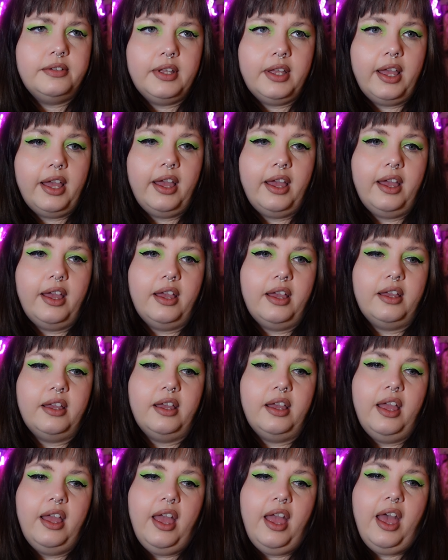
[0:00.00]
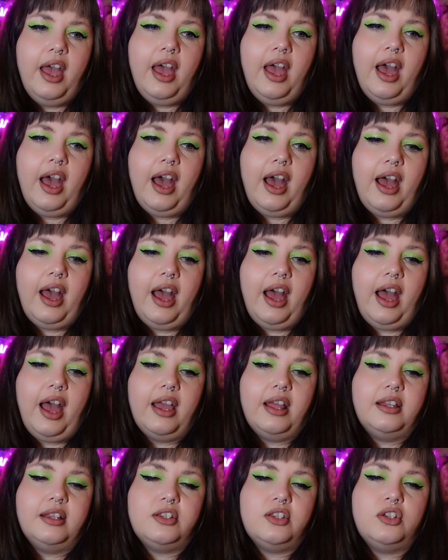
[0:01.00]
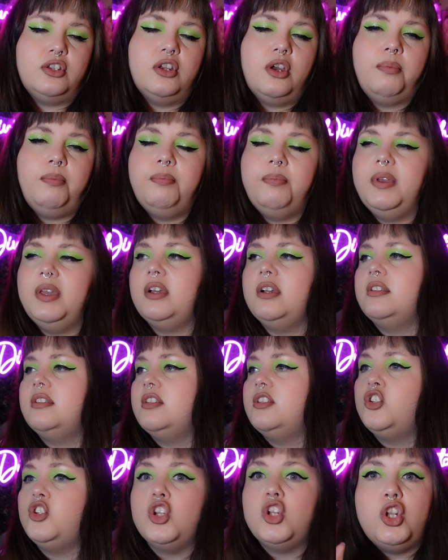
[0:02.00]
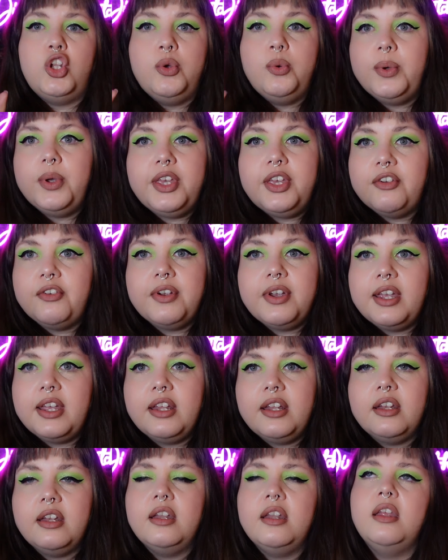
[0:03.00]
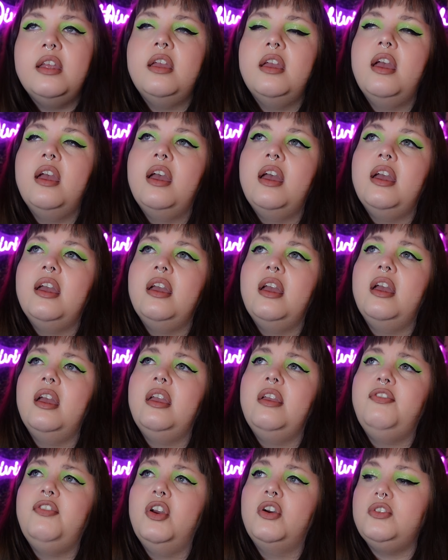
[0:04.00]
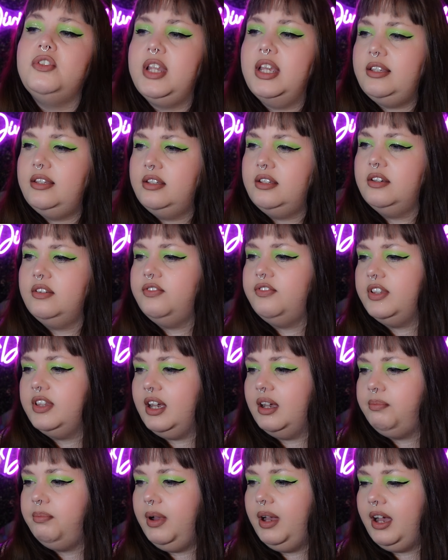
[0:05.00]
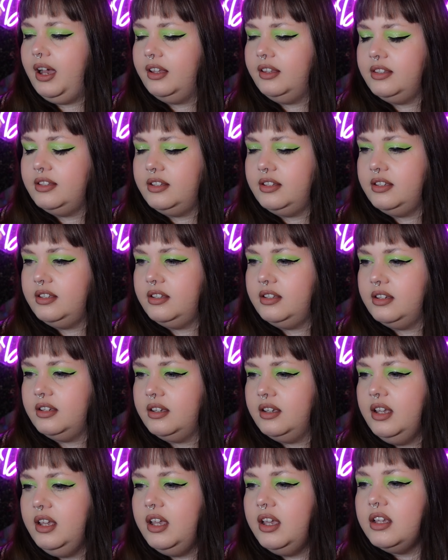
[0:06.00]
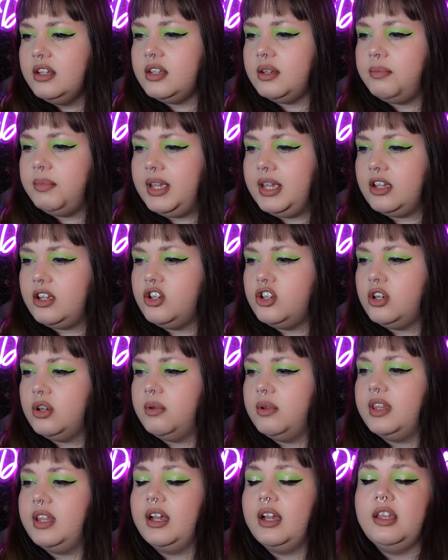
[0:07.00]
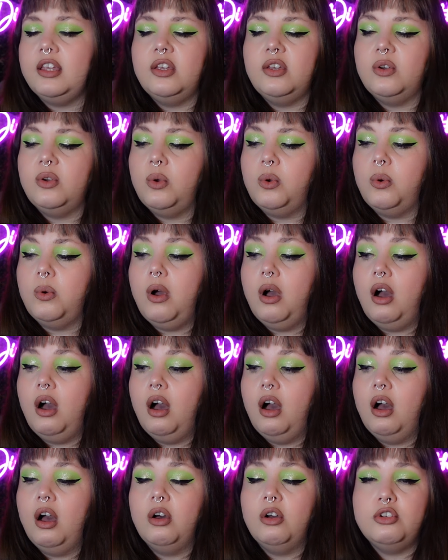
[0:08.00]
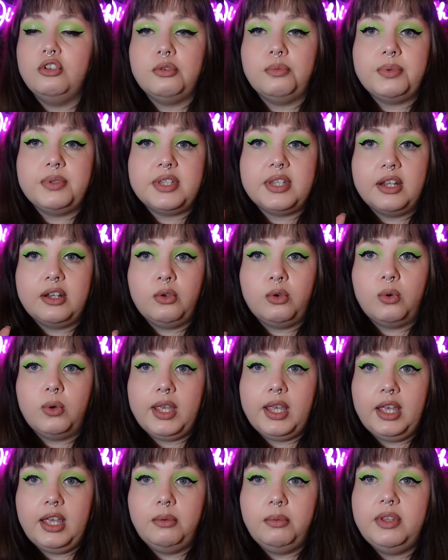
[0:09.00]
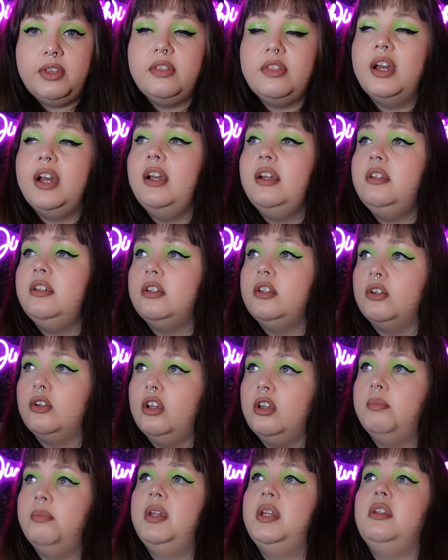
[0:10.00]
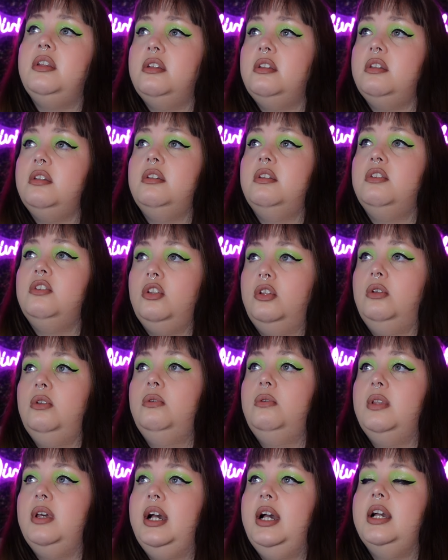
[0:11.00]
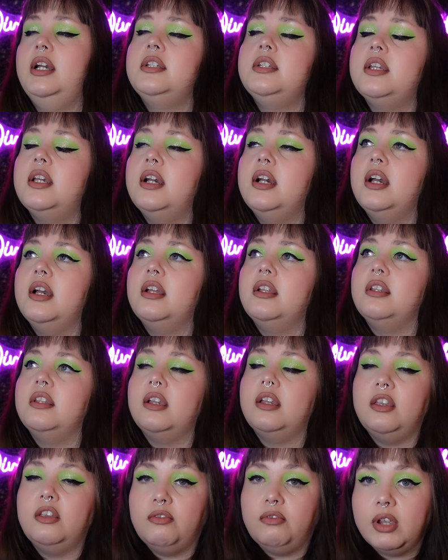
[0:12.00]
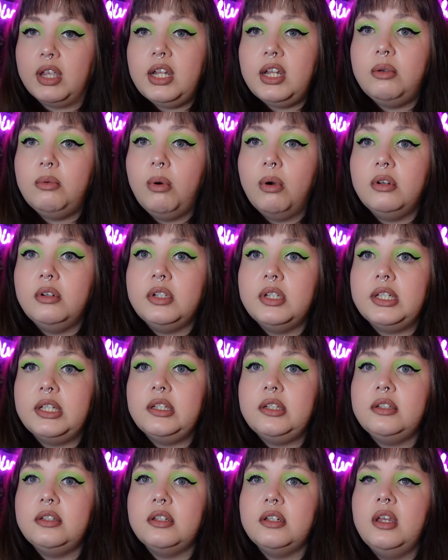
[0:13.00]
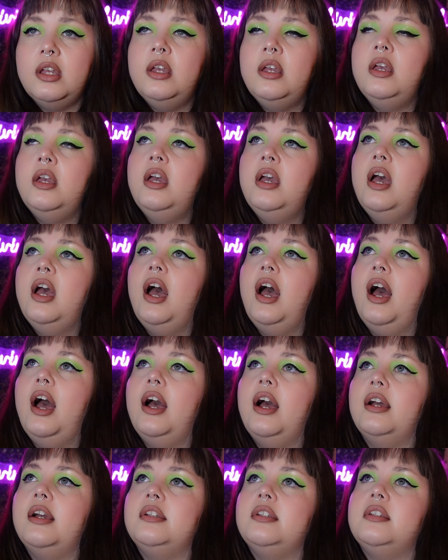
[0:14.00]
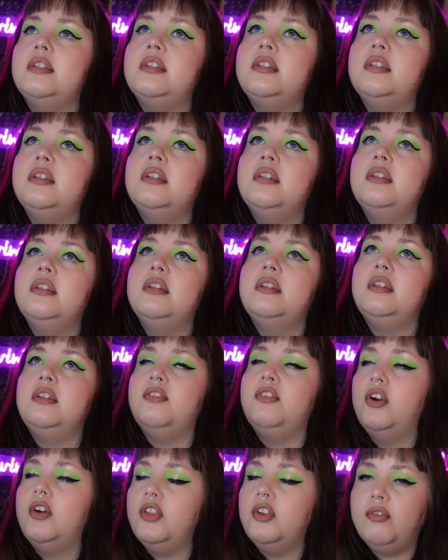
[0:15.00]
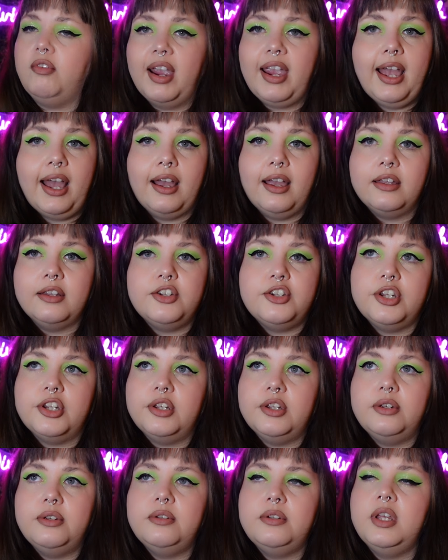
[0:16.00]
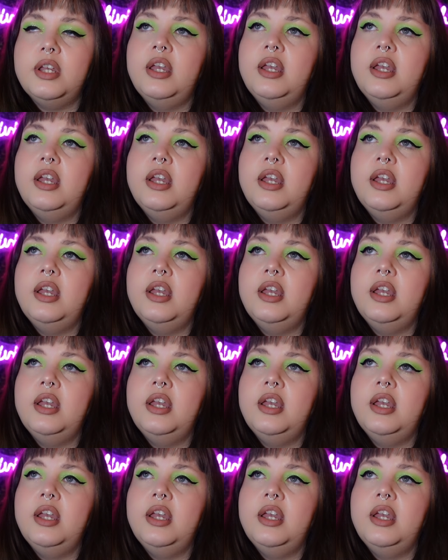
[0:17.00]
Uh, and it's not because it's the lure you're in. If you're destined for that path, it's to to make sure that you are 100% okay with that and you're committed to that and that you really want it and you've got the right attitude.